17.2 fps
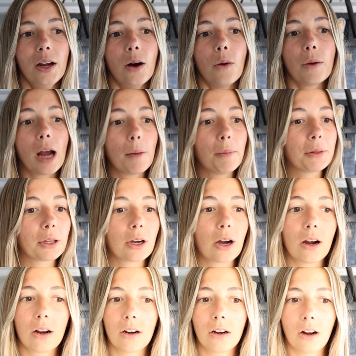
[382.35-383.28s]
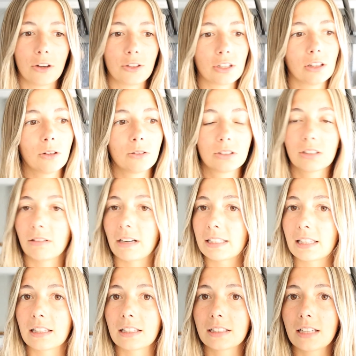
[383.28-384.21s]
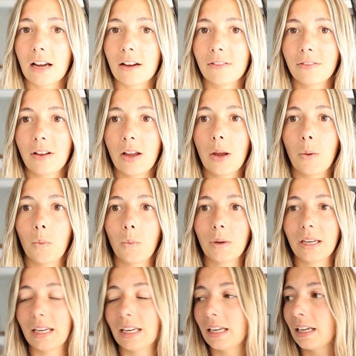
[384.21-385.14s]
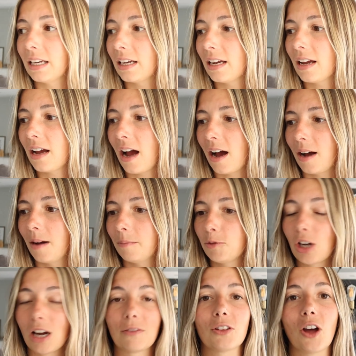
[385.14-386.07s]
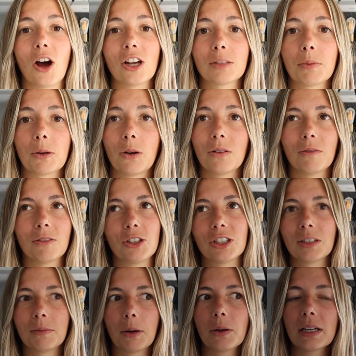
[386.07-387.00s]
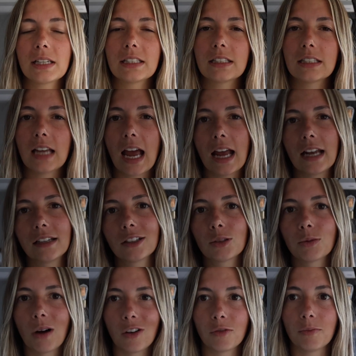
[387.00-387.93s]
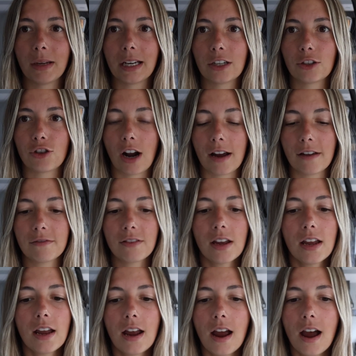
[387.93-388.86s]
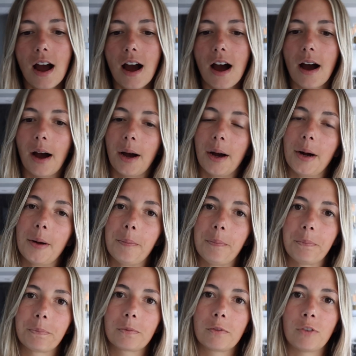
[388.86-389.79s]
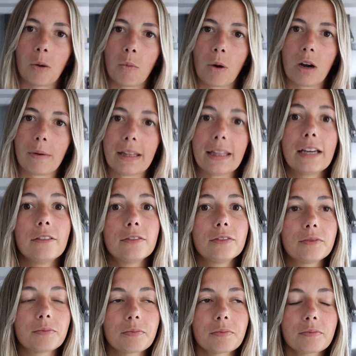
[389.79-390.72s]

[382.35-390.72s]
we hop in the car. Andre loads the rest of the stuff. We drive to the hospital, which is about a 10 to 12 minute drive from where we live.